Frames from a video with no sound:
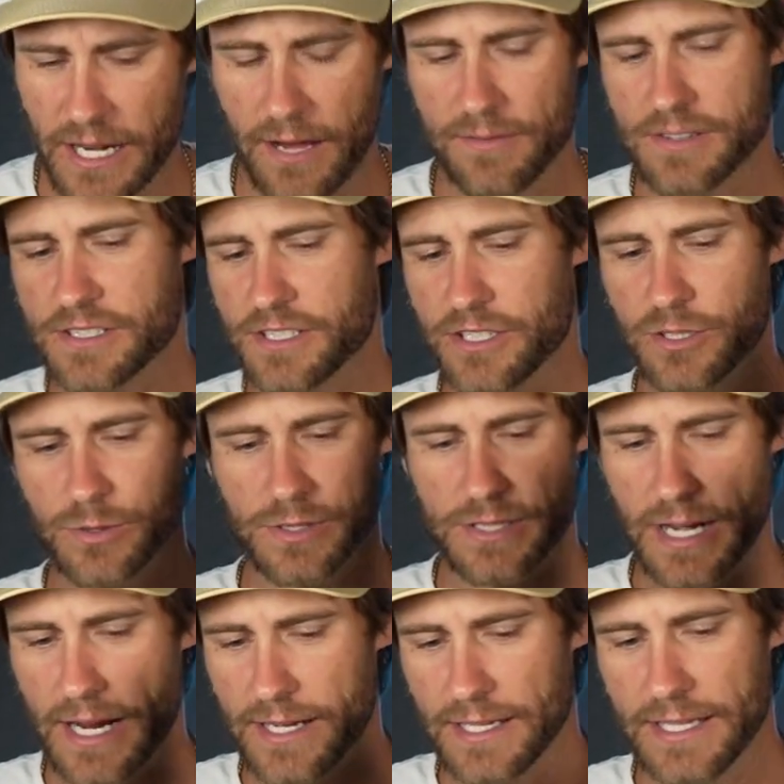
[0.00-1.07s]
obviously you would
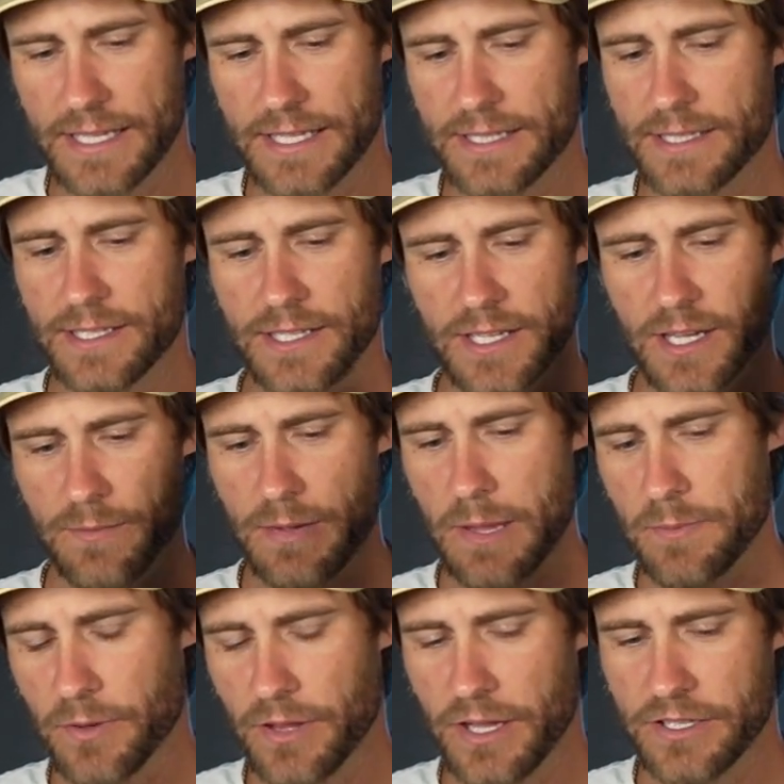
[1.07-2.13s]
dial in
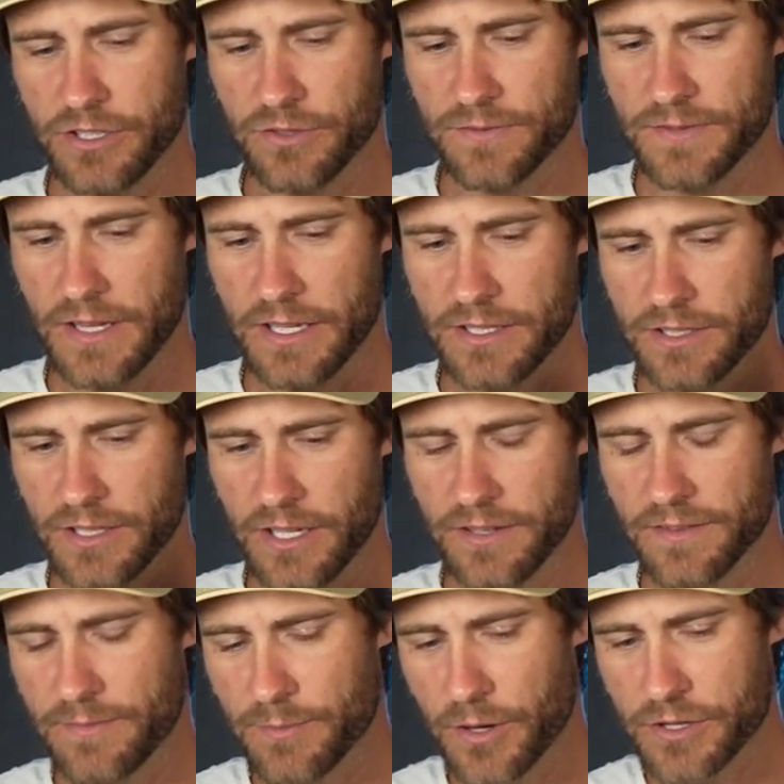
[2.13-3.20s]
people that
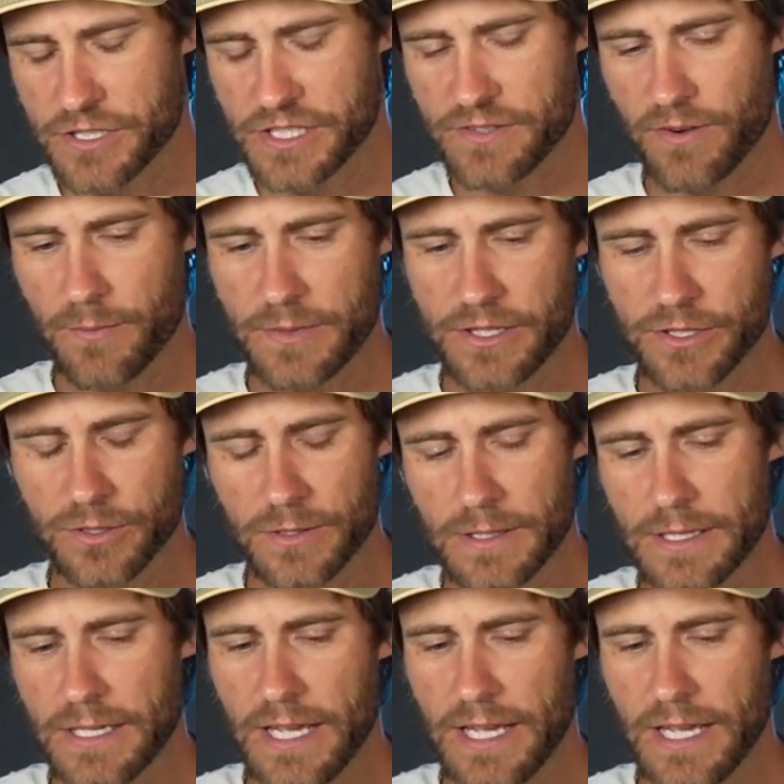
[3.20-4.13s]
have purchased from you,